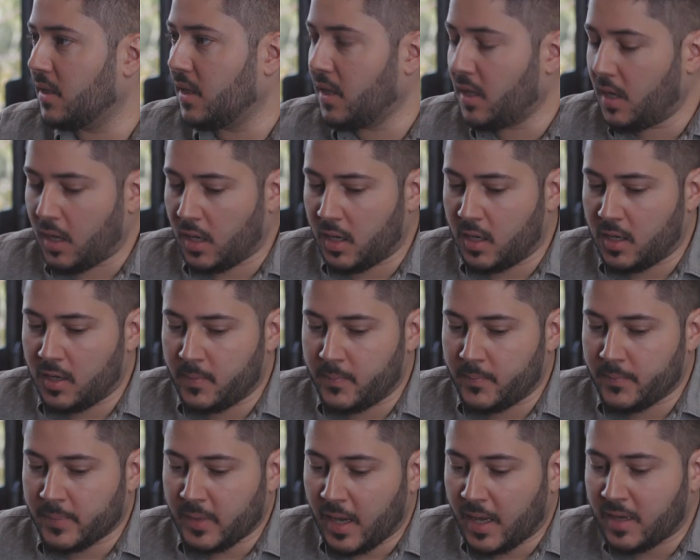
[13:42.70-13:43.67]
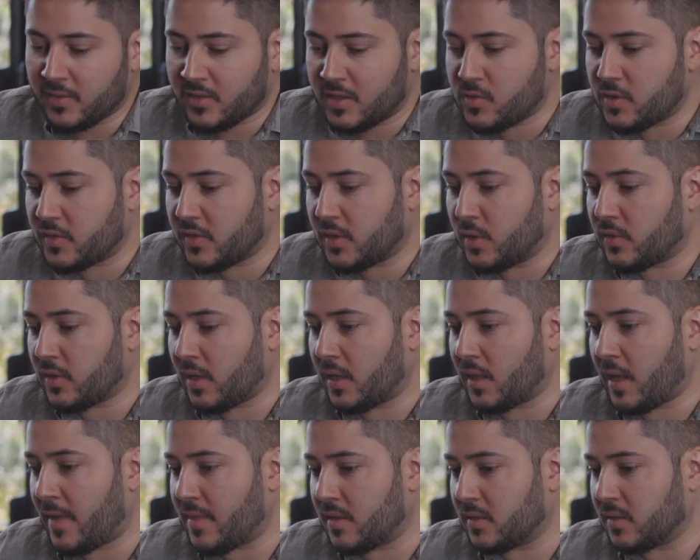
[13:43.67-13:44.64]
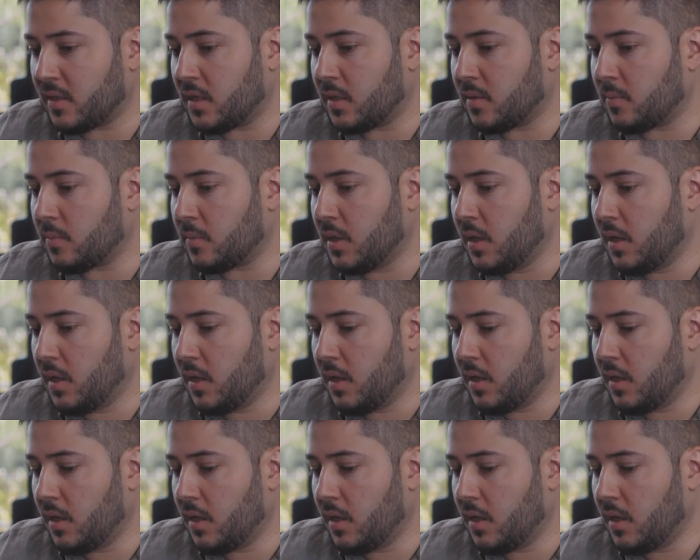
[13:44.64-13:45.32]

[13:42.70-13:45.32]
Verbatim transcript: Mm. Um, and it's interesting you say, like, at the time,